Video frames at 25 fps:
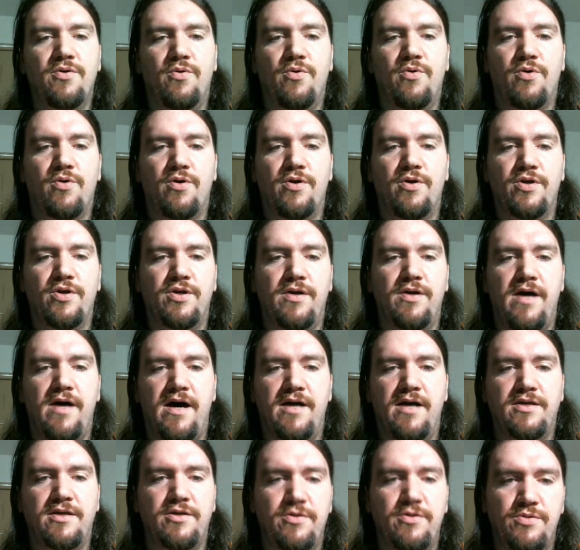your
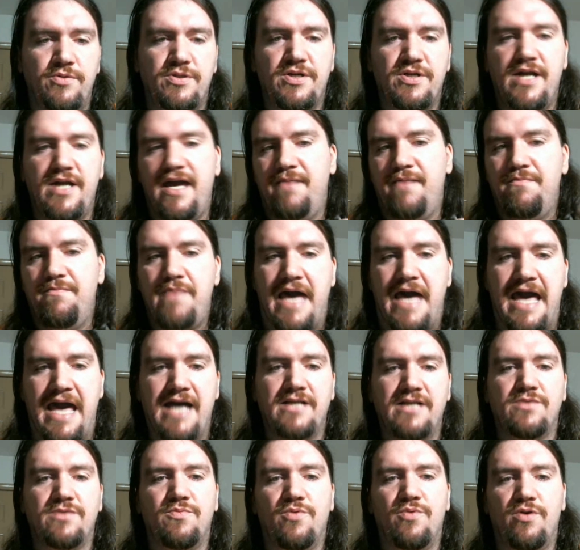username,
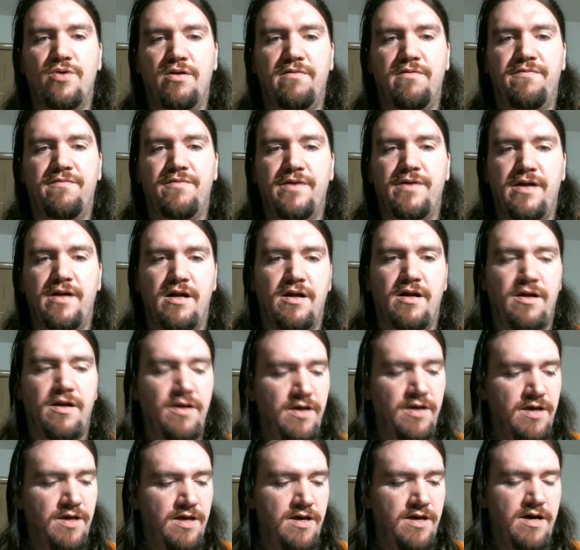password for
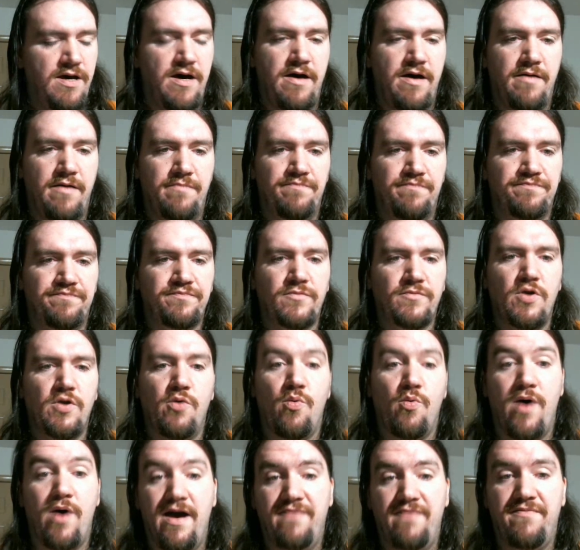your
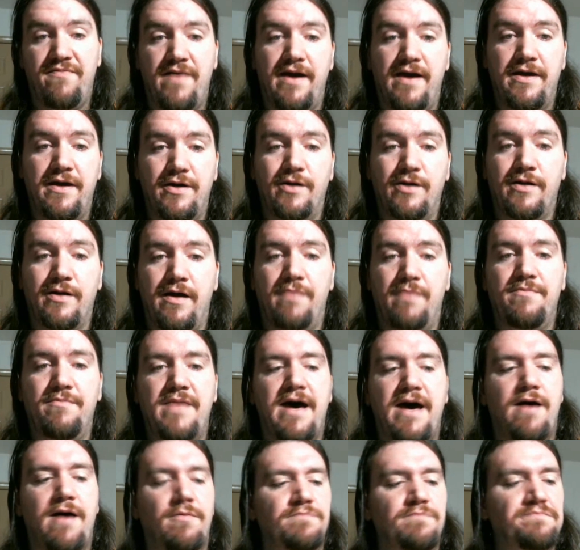Wi-Fi hookup.
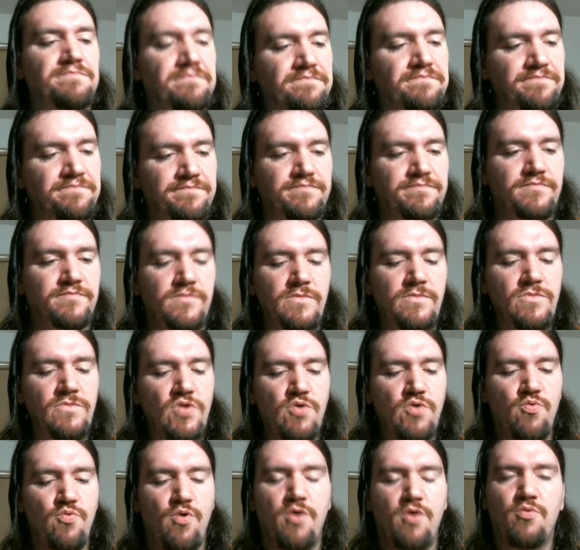Now,
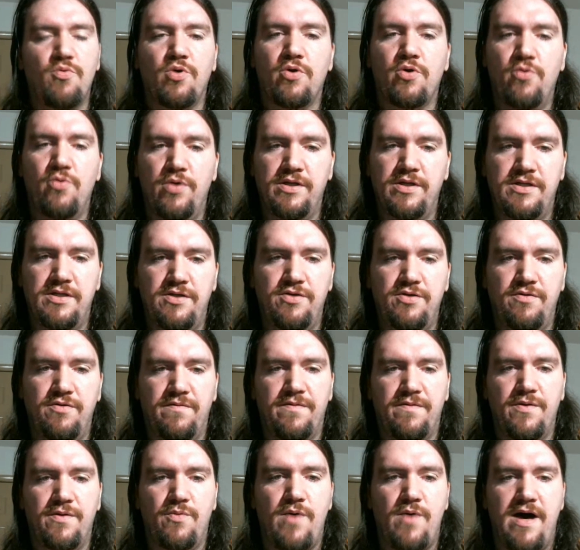what we're going to
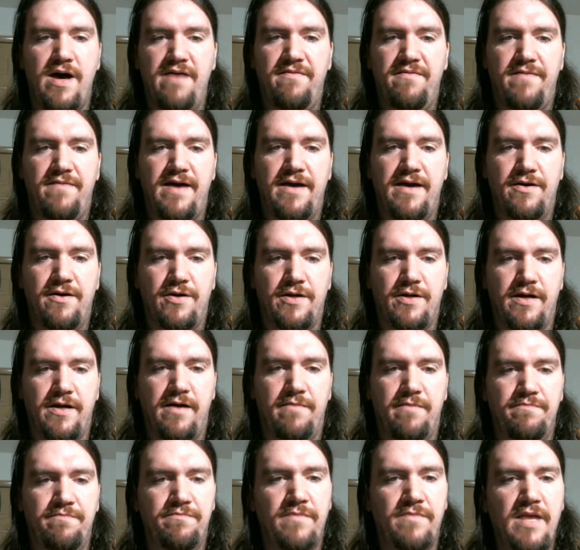do for the Wi-Fi
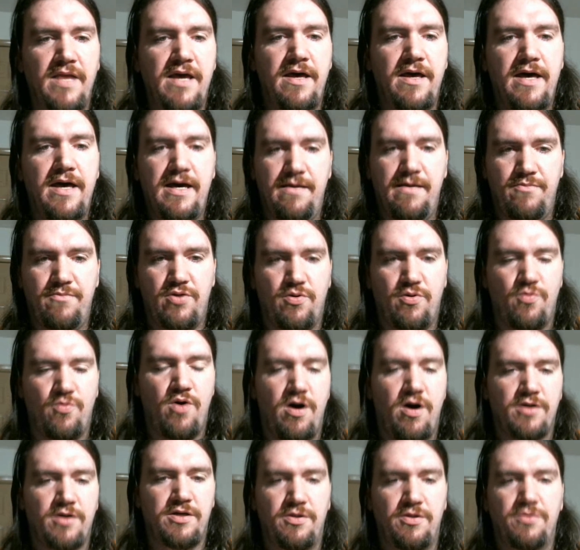hookup, I'm going to
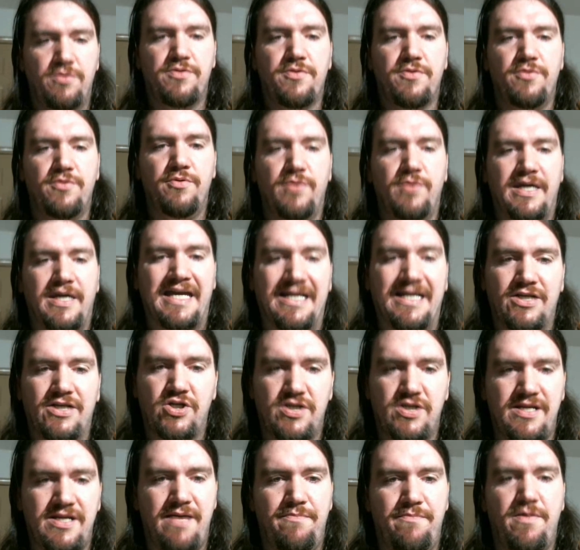walk you through
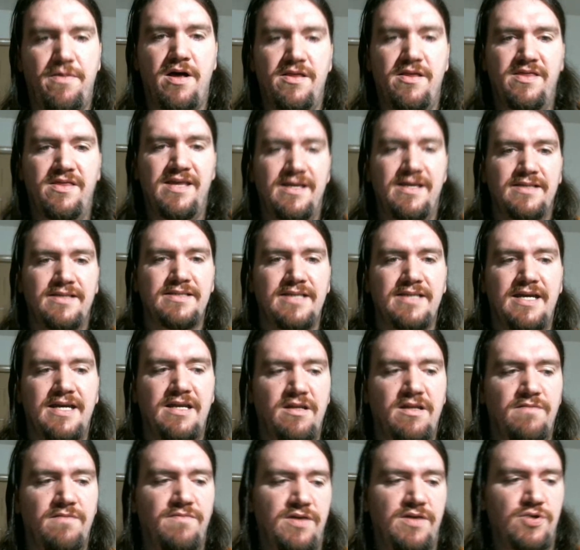each step on this
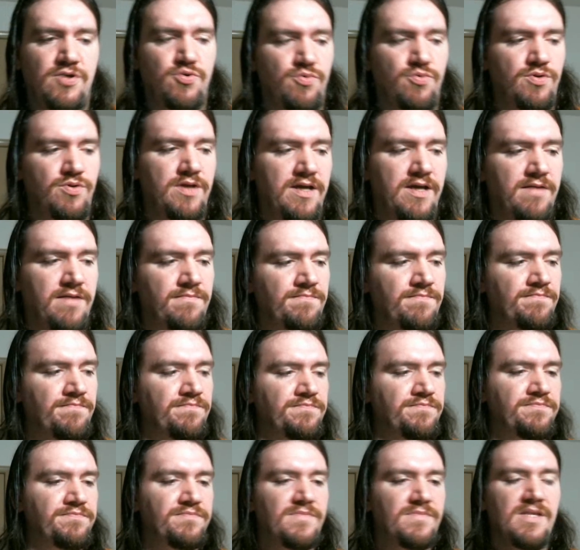individually
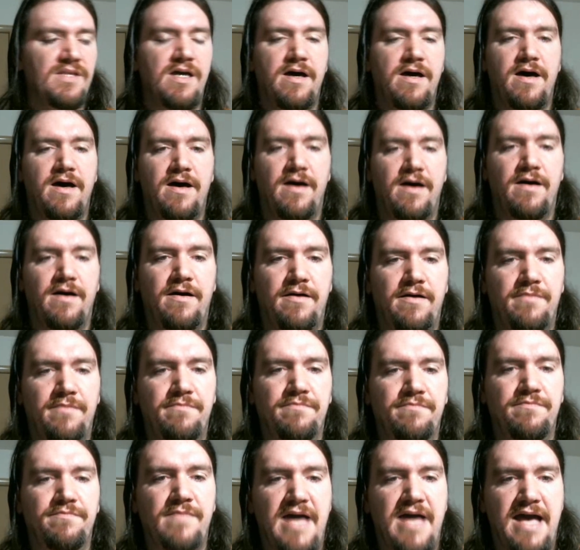
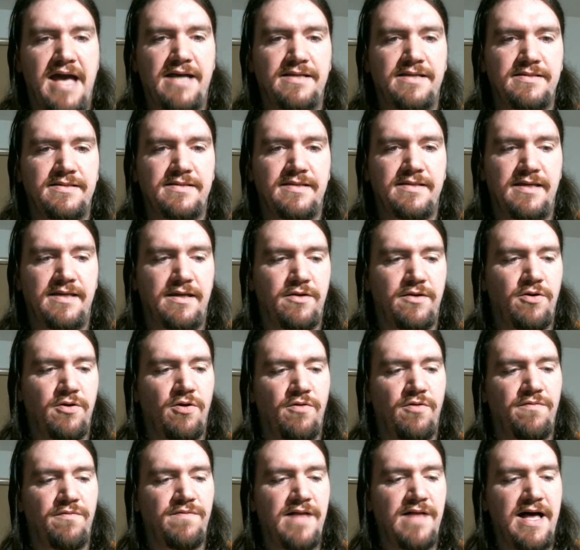as the
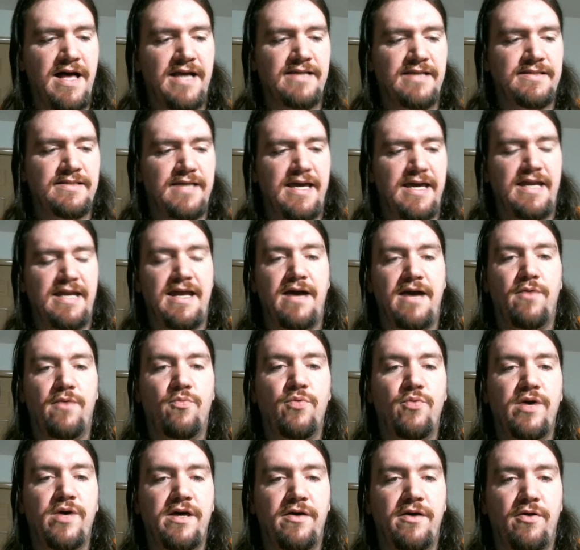crow flies, and I
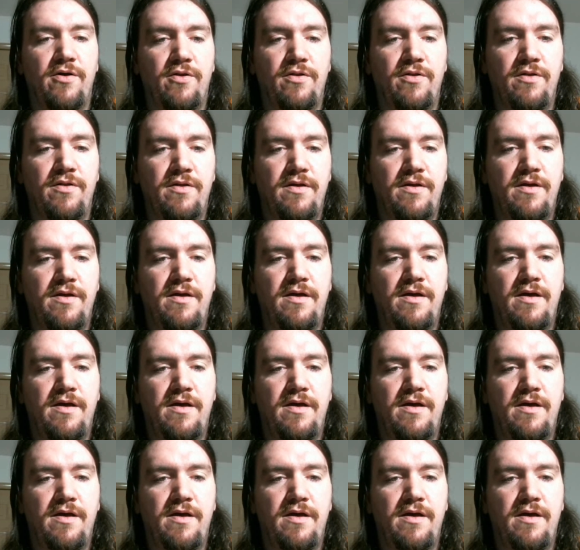will